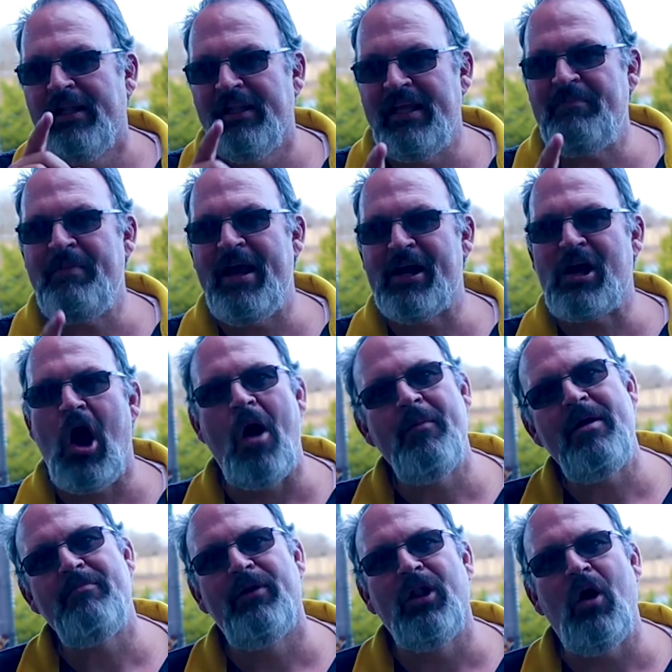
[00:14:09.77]
Leave me a
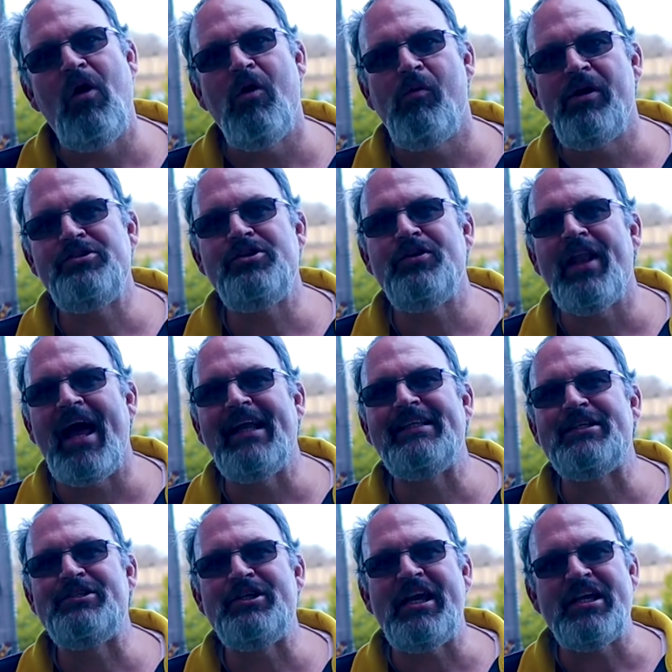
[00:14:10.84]
comment below of what you'd like
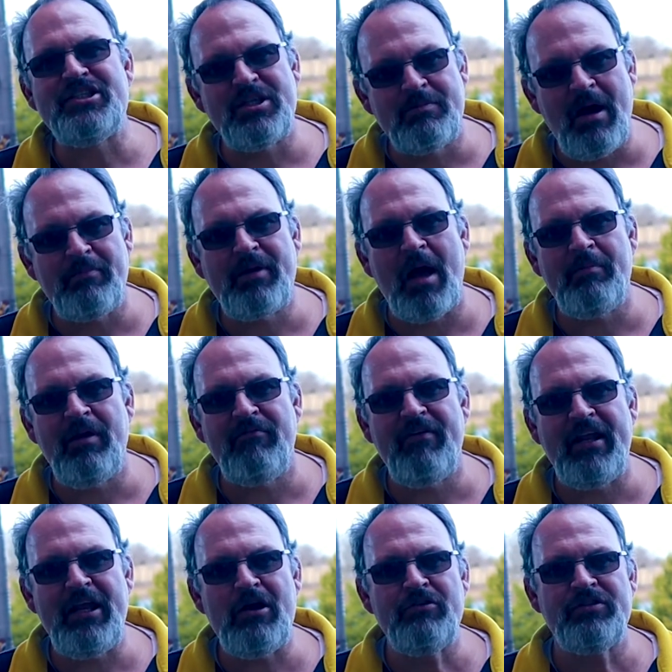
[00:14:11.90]
to see in some upcoming
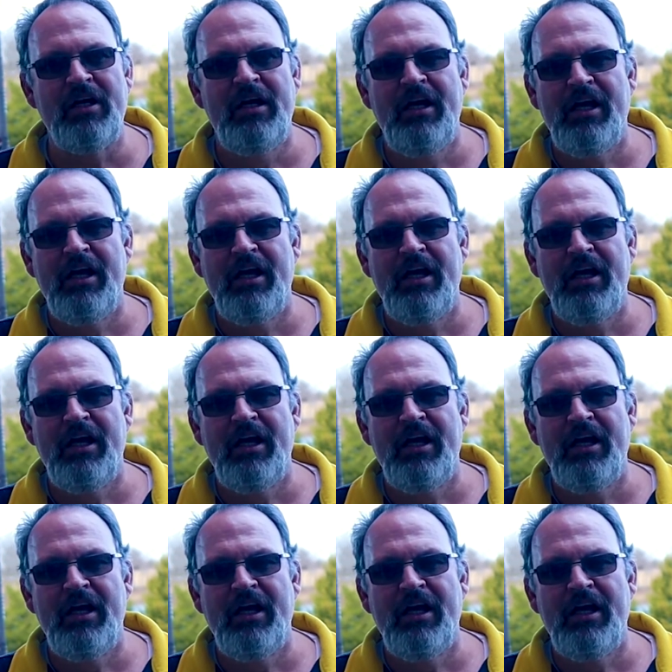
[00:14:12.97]
videos,